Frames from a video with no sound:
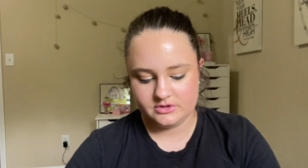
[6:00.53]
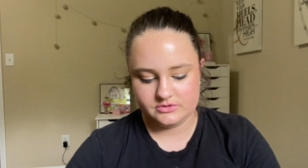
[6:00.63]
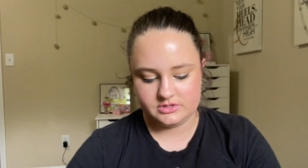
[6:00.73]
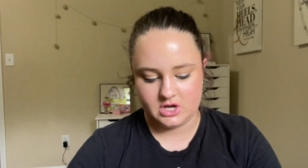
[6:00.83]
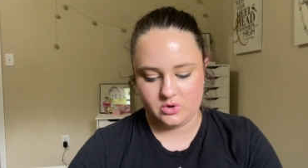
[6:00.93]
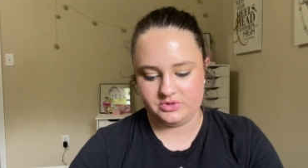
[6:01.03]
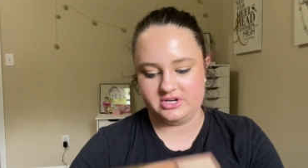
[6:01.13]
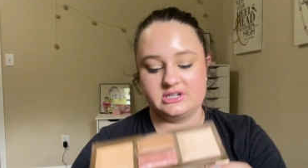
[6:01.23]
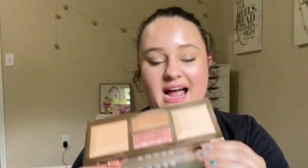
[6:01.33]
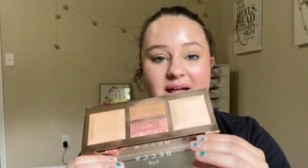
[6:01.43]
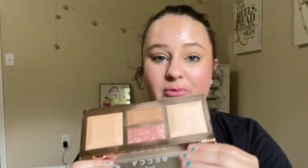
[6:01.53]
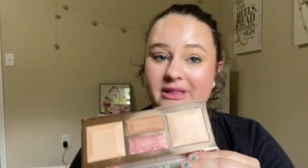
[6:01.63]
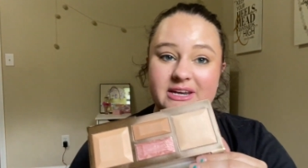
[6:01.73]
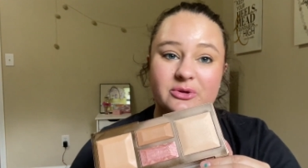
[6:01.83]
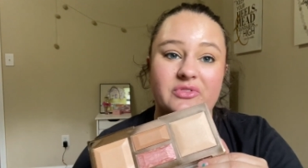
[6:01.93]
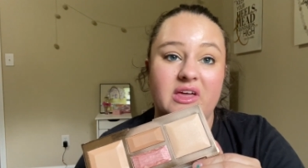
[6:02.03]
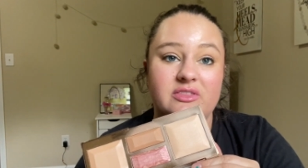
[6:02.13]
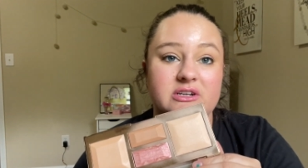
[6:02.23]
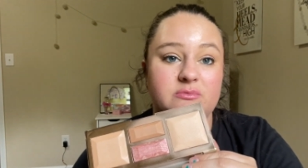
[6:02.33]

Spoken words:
So I really don't think there's